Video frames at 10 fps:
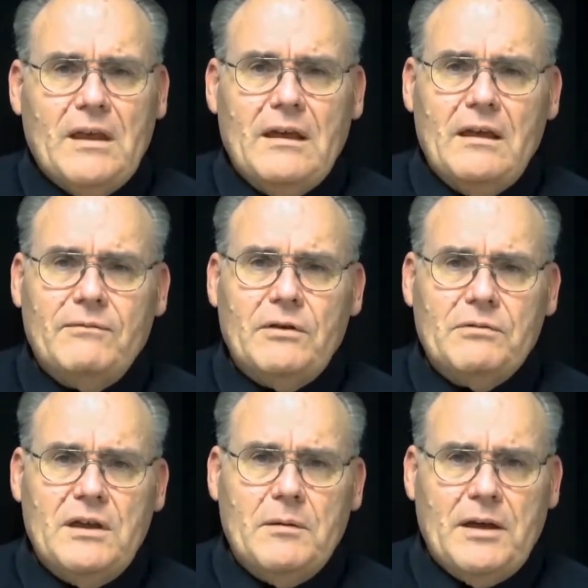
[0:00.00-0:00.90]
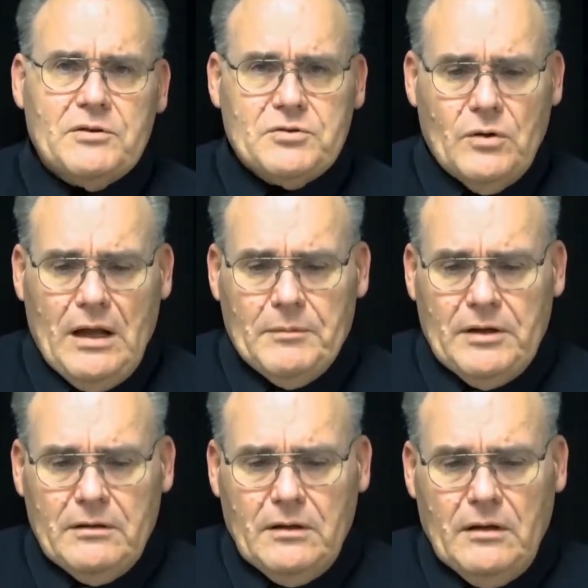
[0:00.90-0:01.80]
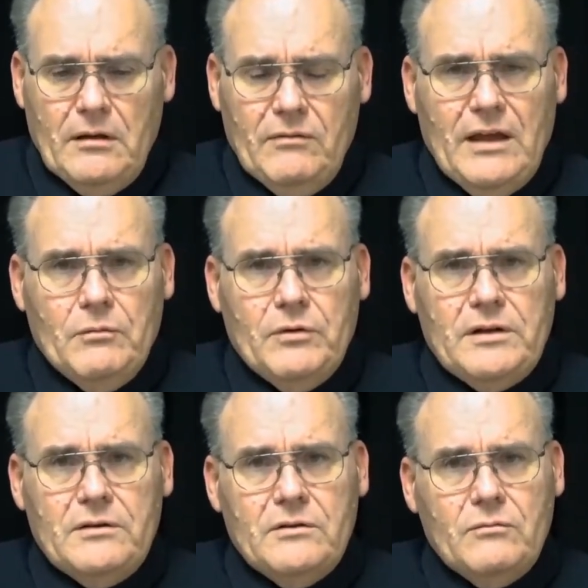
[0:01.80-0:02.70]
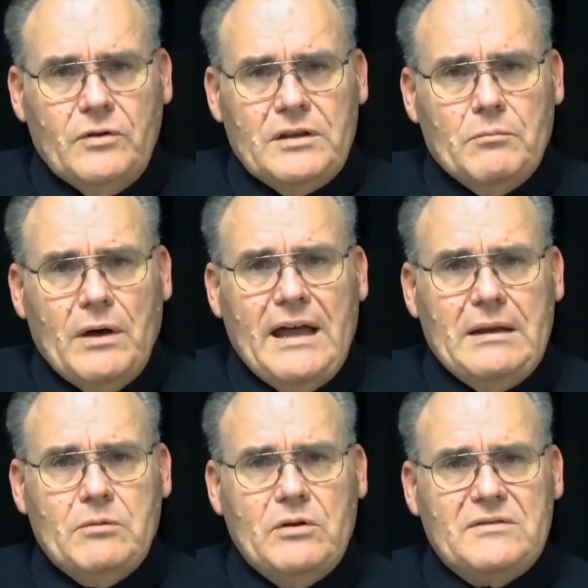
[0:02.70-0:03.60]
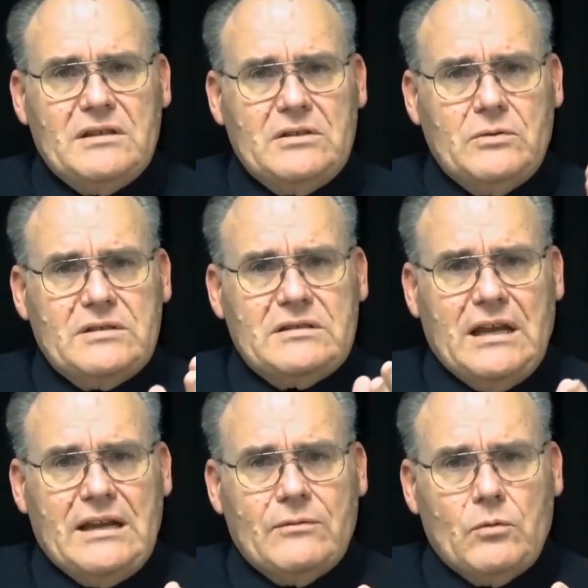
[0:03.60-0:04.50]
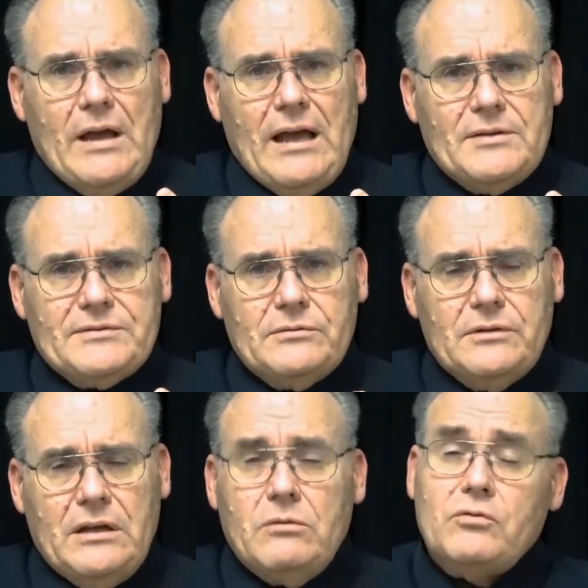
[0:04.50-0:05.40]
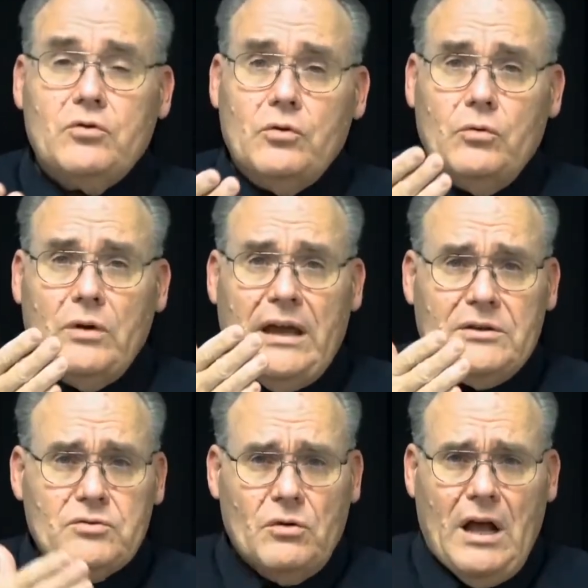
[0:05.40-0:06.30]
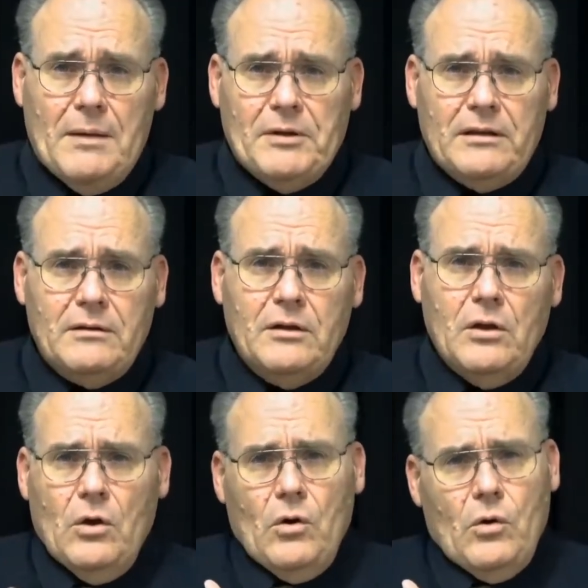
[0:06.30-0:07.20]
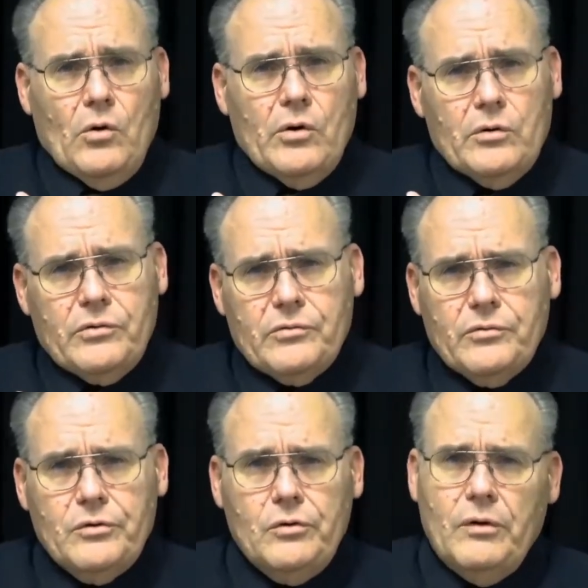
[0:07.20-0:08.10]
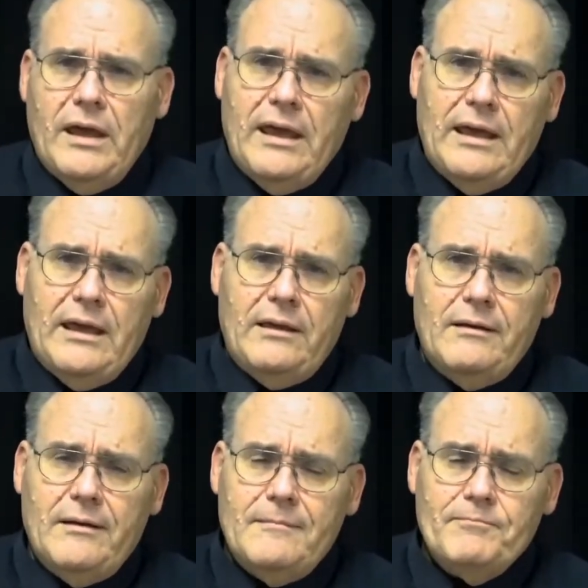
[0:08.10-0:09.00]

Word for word: if you think about trauma, that when, when the body moves into a state of arousal, either through a trauma or through a,